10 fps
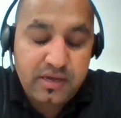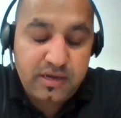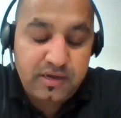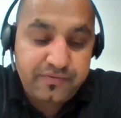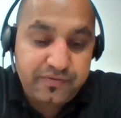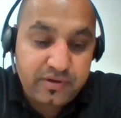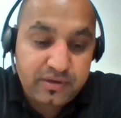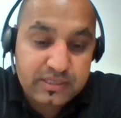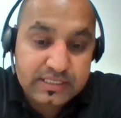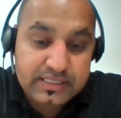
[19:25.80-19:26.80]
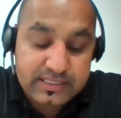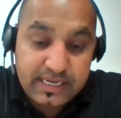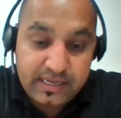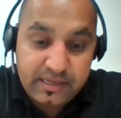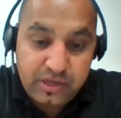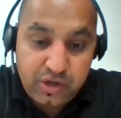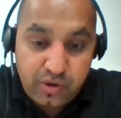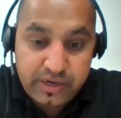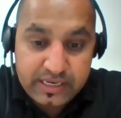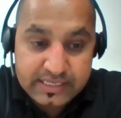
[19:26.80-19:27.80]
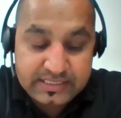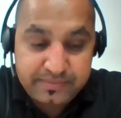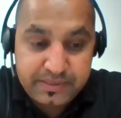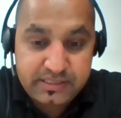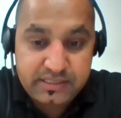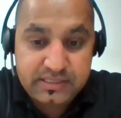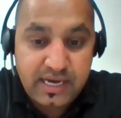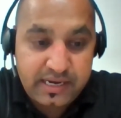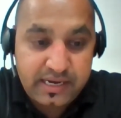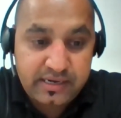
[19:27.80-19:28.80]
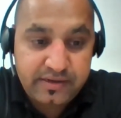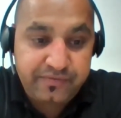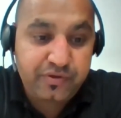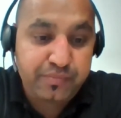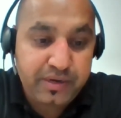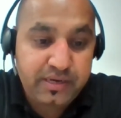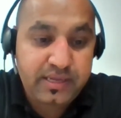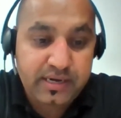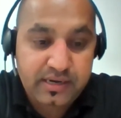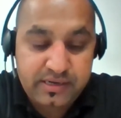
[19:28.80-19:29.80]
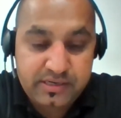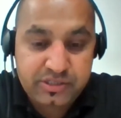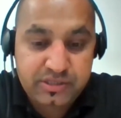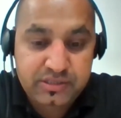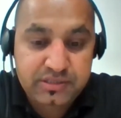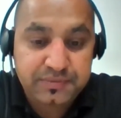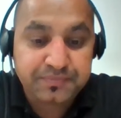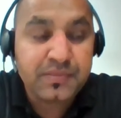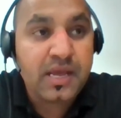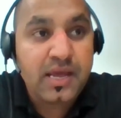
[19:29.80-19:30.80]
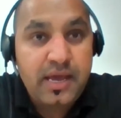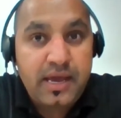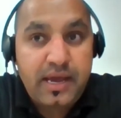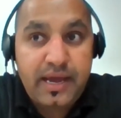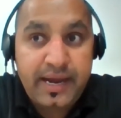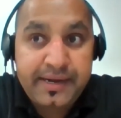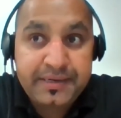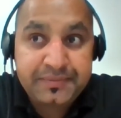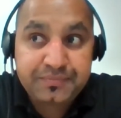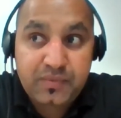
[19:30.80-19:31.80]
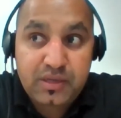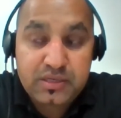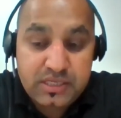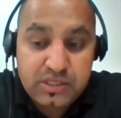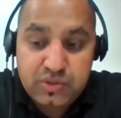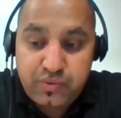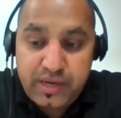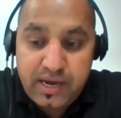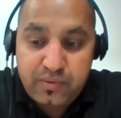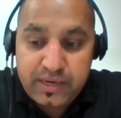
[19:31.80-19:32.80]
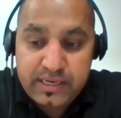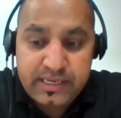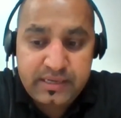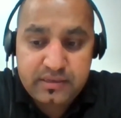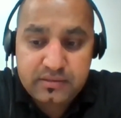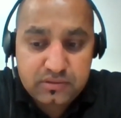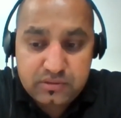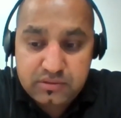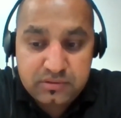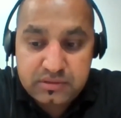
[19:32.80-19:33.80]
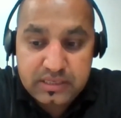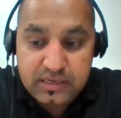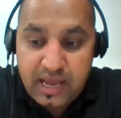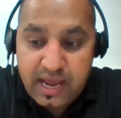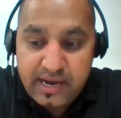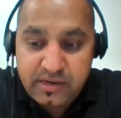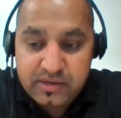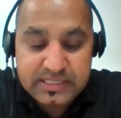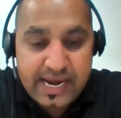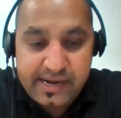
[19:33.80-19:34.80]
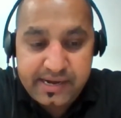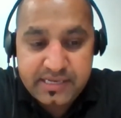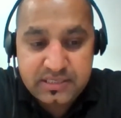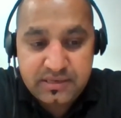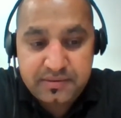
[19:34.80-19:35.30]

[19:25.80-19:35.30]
of telling your eligibility directly if you meet that conditions. And since we are only 9 or 10 days